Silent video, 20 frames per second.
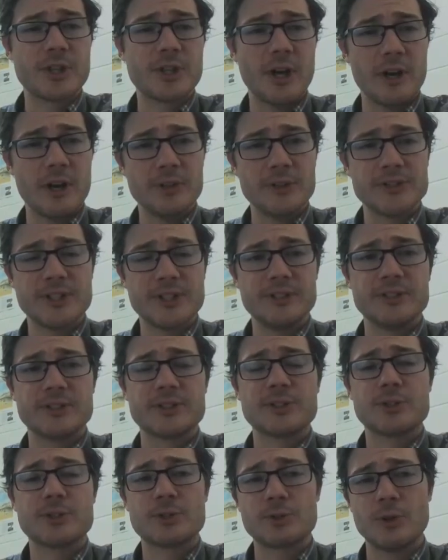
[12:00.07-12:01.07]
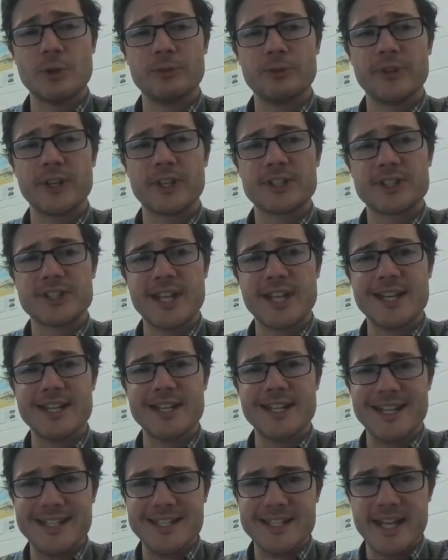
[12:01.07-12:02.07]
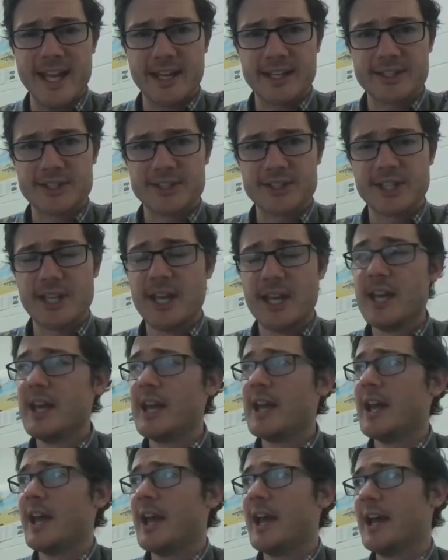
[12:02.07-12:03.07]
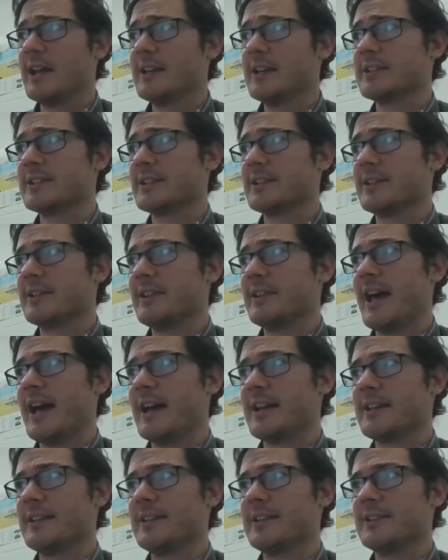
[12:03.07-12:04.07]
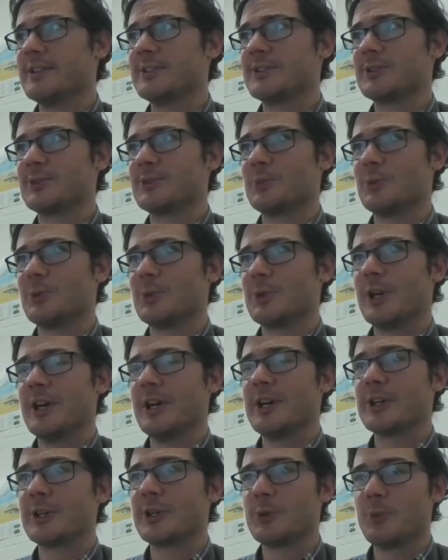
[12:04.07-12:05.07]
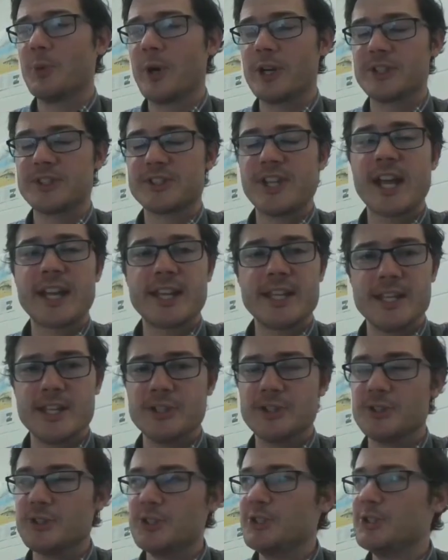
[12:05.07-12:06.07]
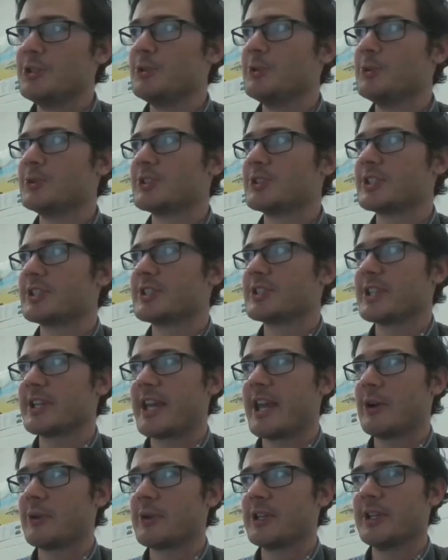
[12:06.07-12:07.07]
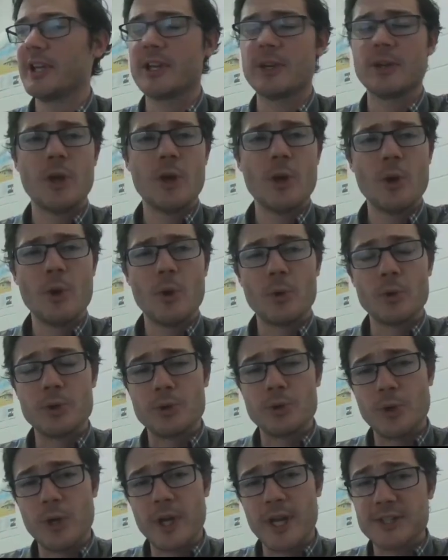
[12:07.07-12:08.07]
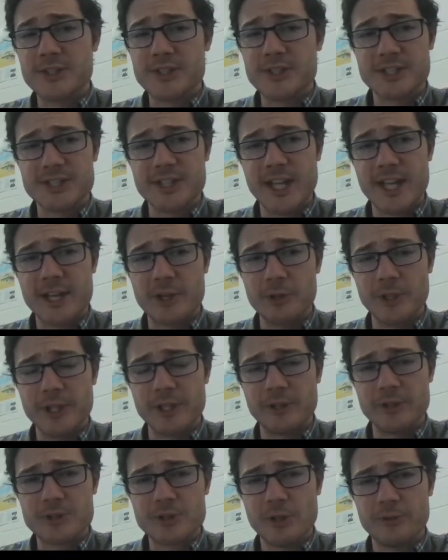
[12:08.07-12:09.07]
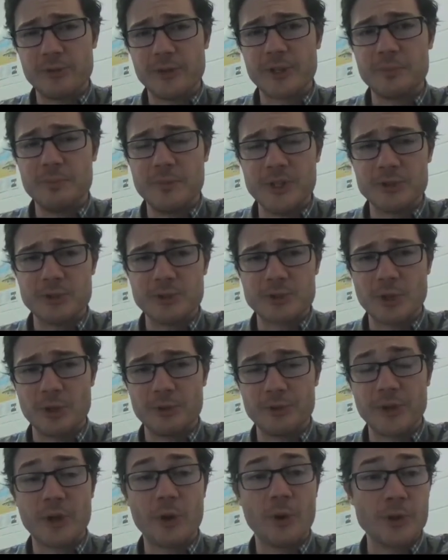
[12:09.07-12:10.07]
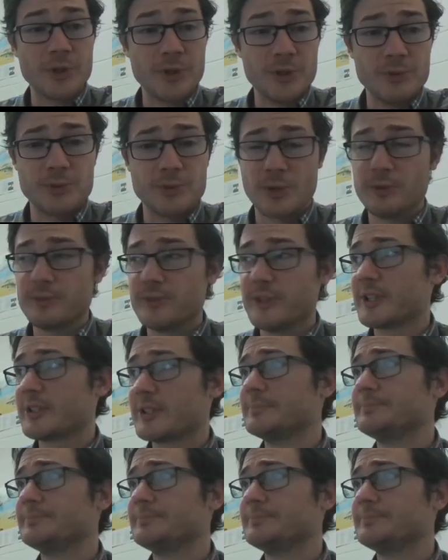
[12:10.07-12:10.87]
Carlson's Trophic State Index. And that is where Secchi is used to calculate, is this lake oligotrophic, mesotrophic, or eutrophic?